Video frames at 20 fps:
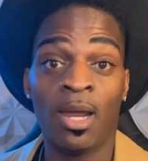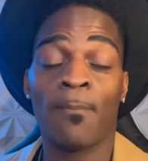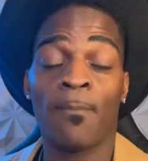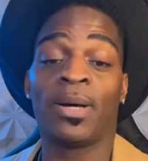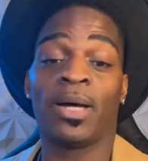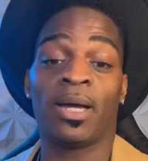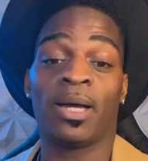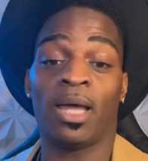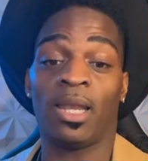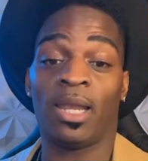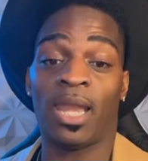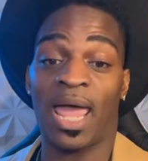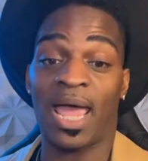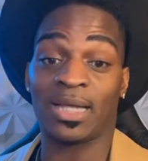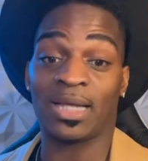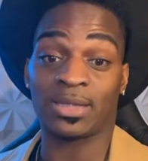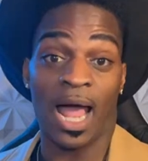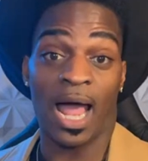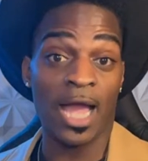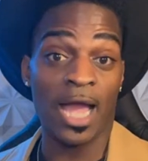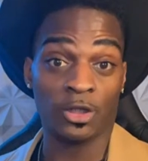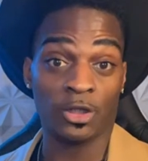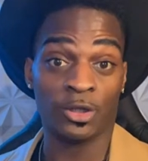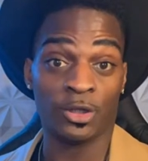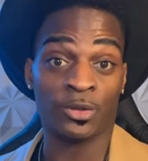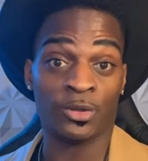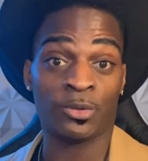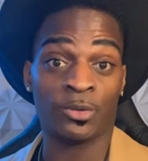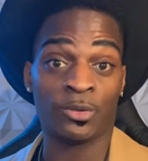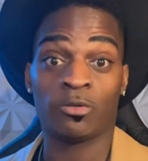But last I
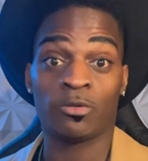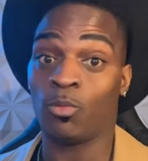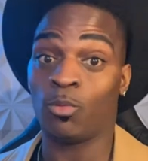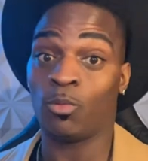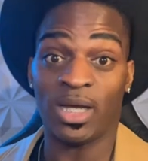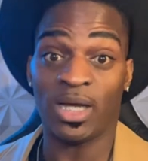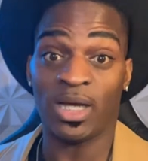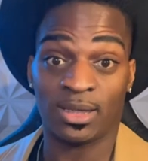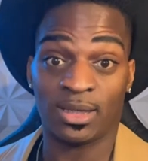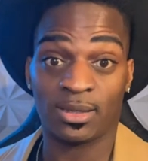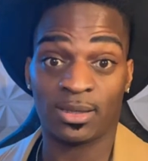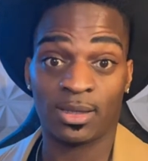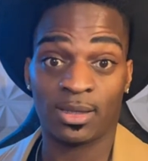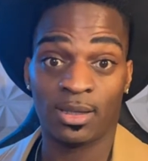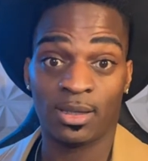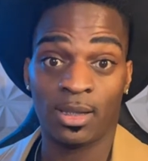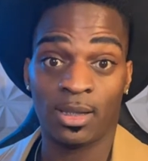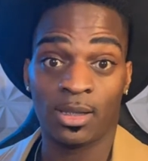knew, she wasn't.